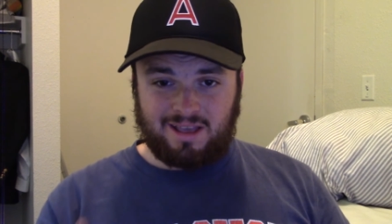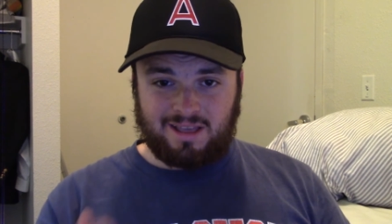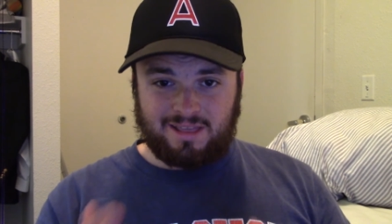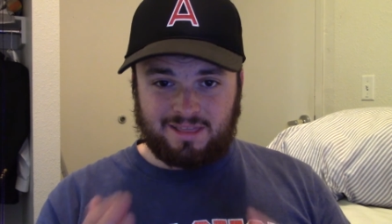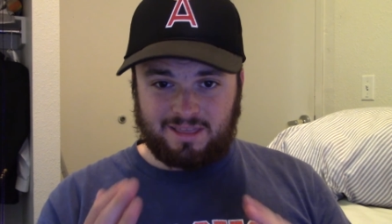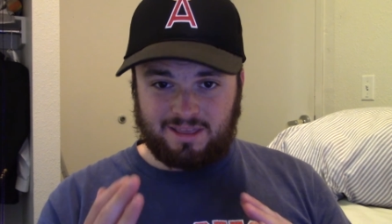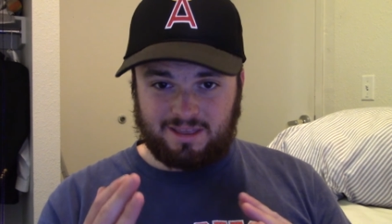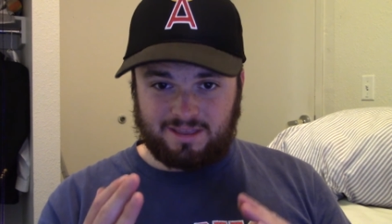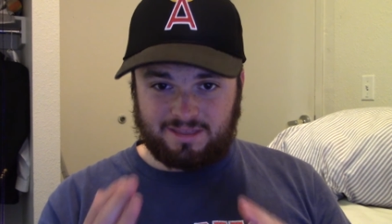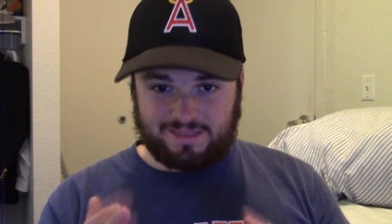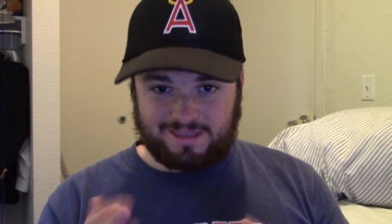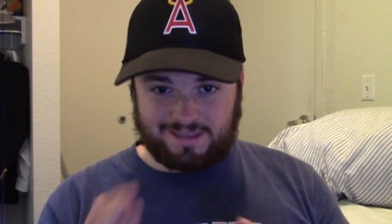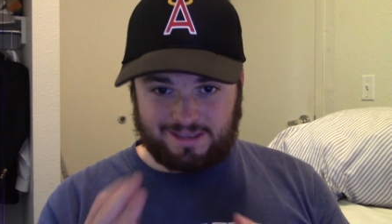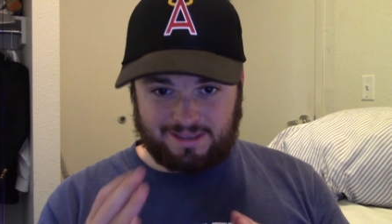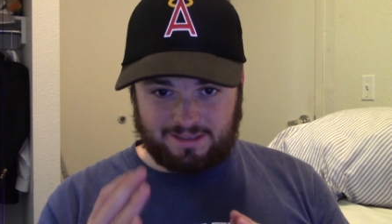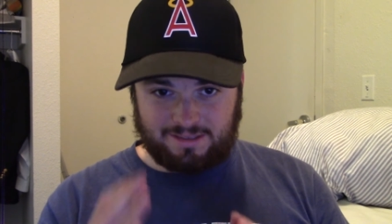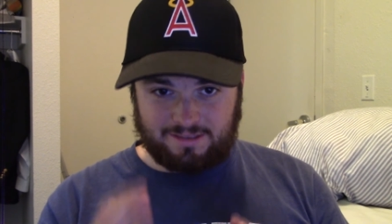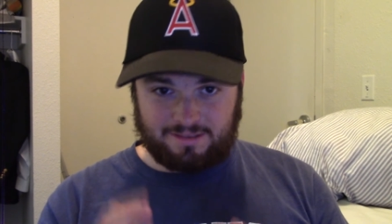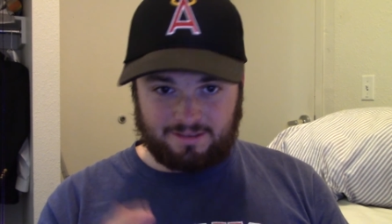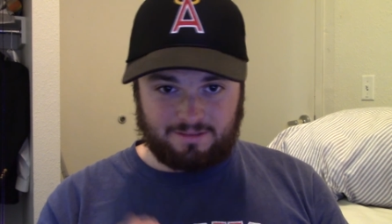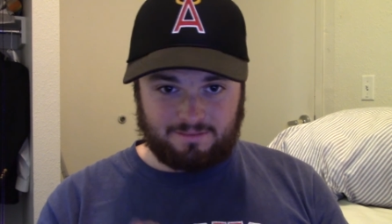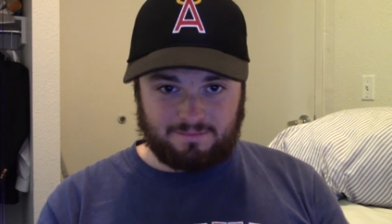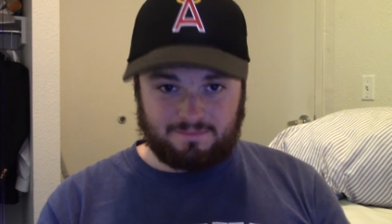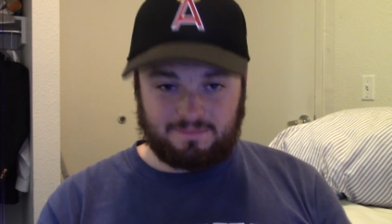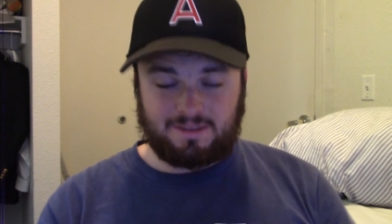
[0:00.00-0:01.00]
the,
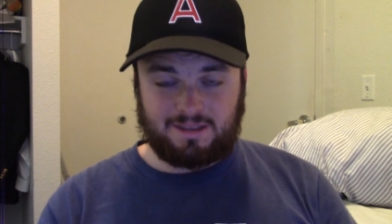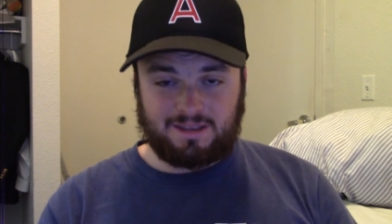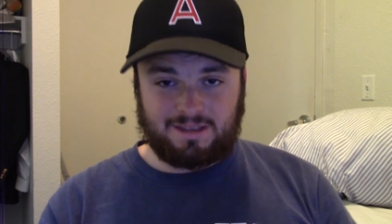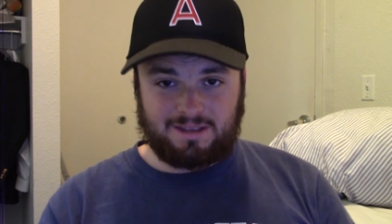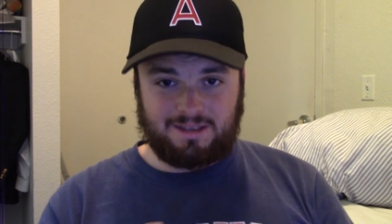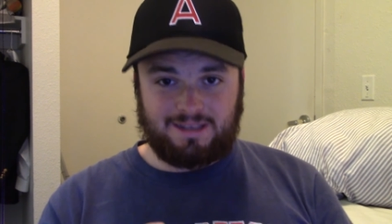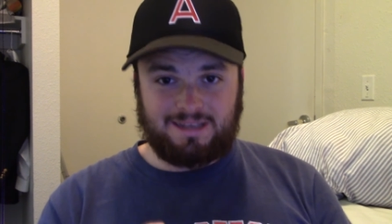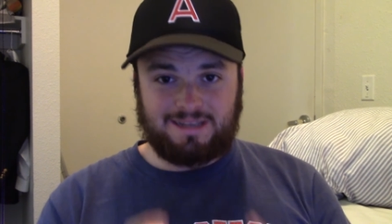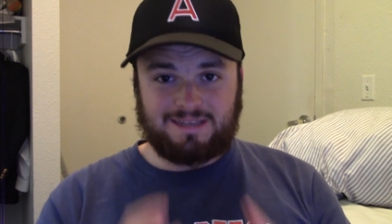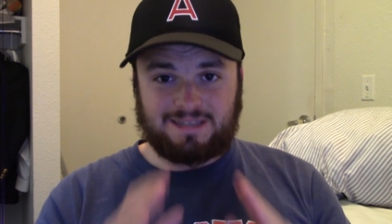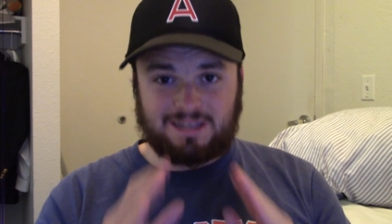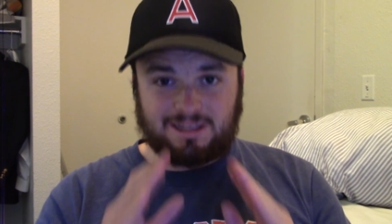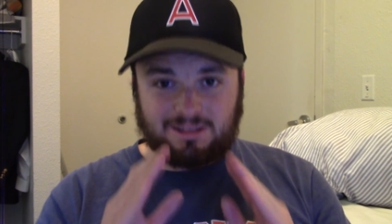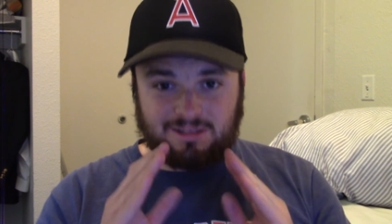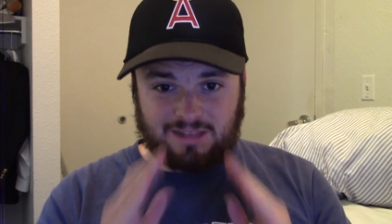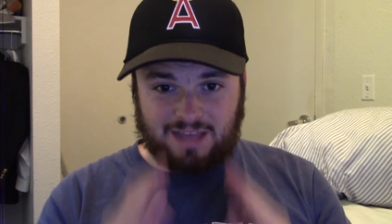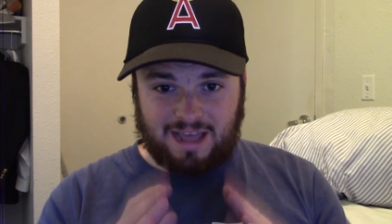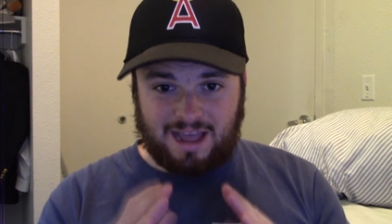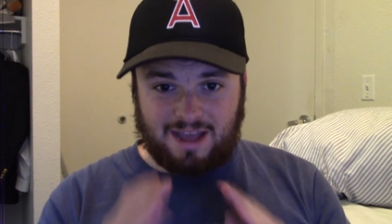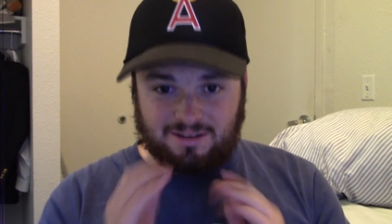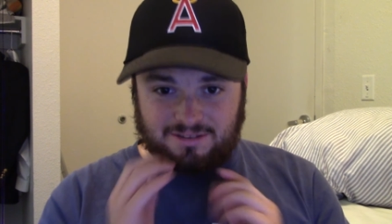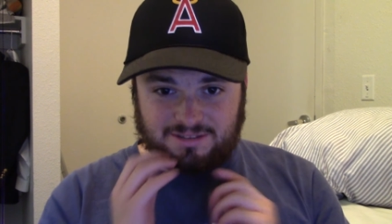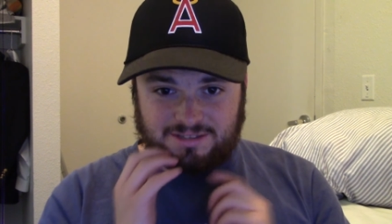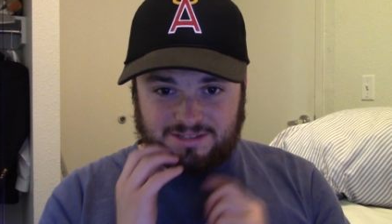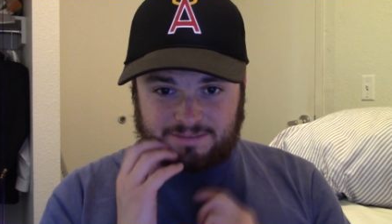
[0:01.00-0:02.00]
the, he's
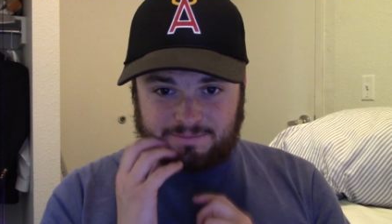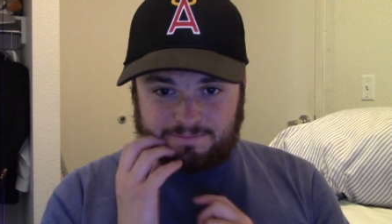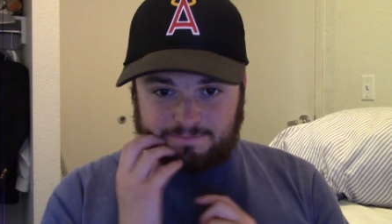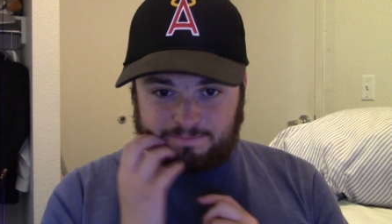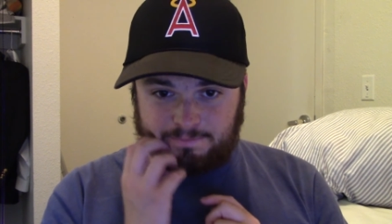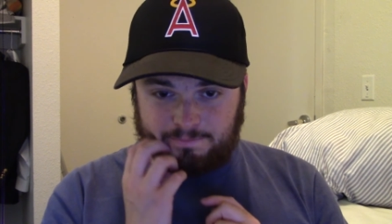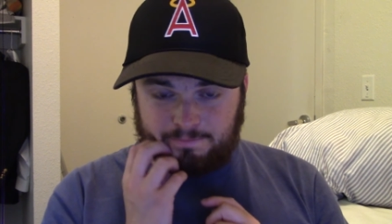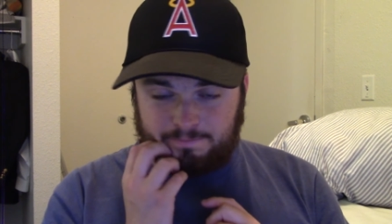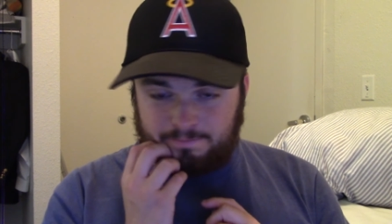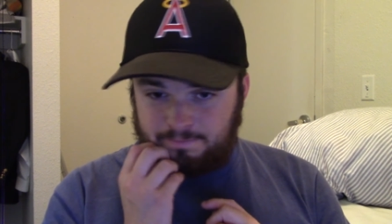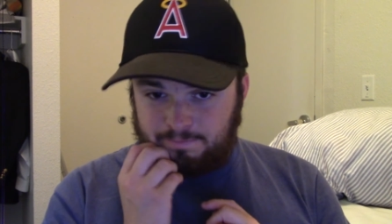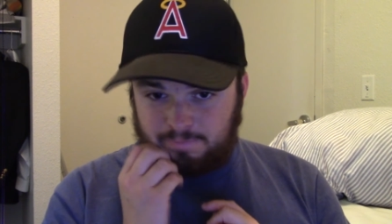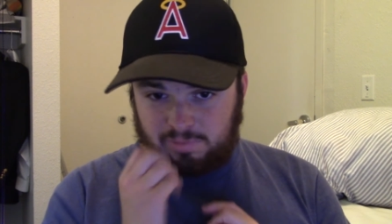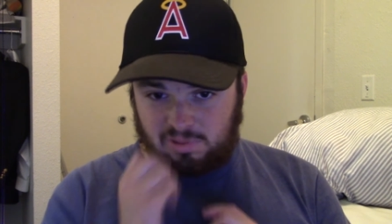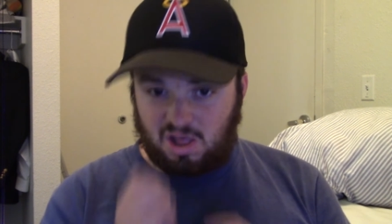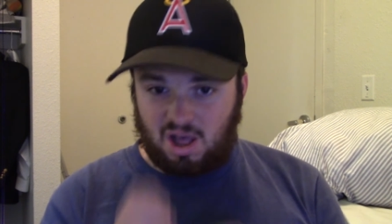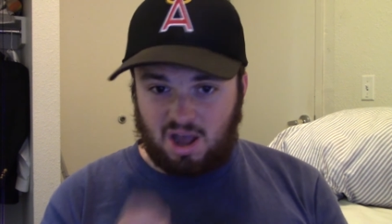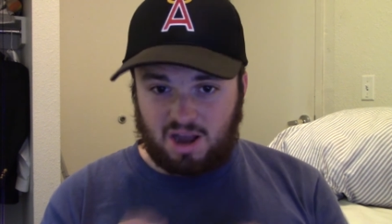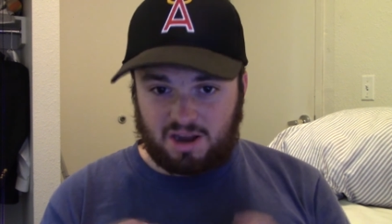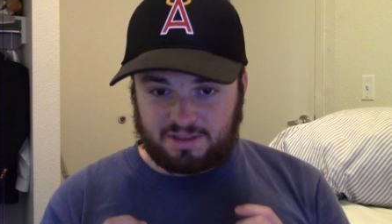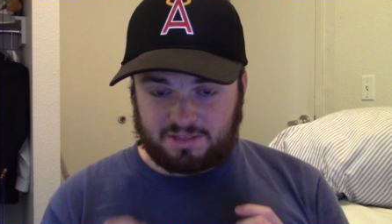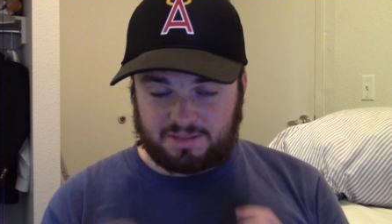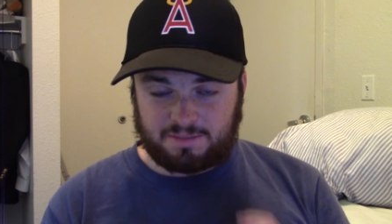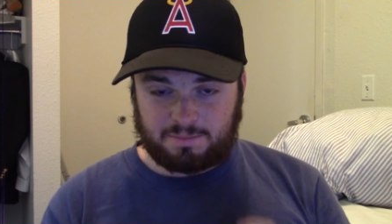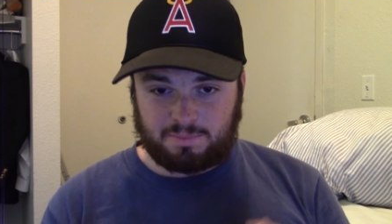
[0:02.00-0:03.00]
allowed to
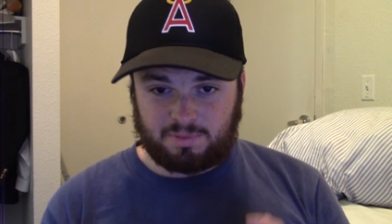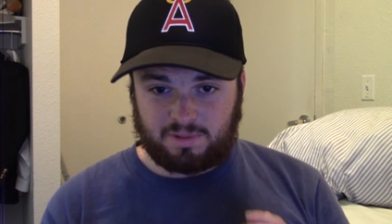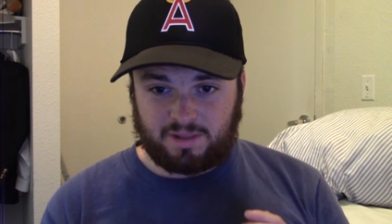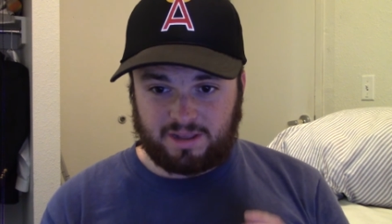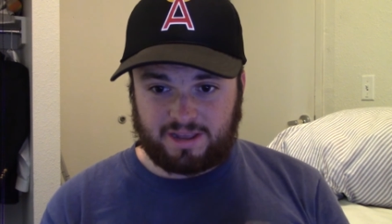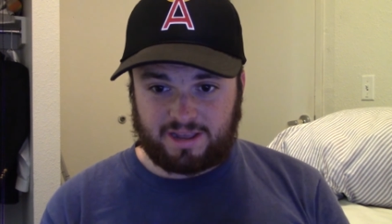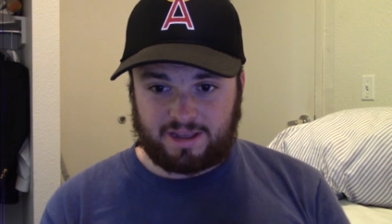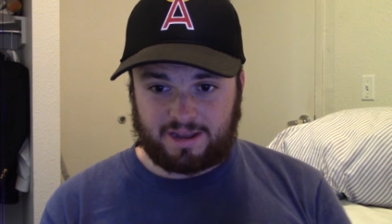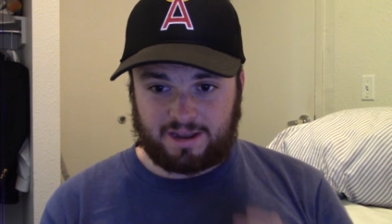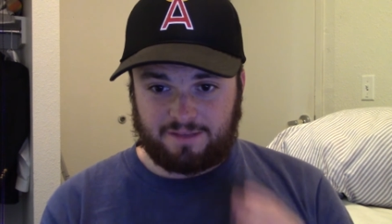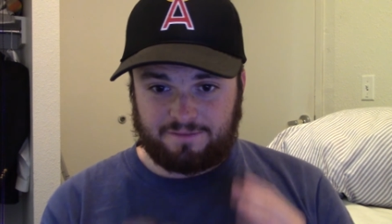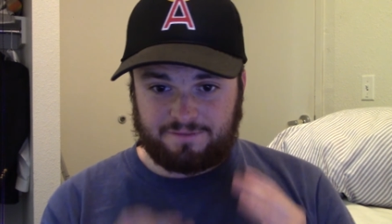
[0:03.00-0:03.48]
block the plate.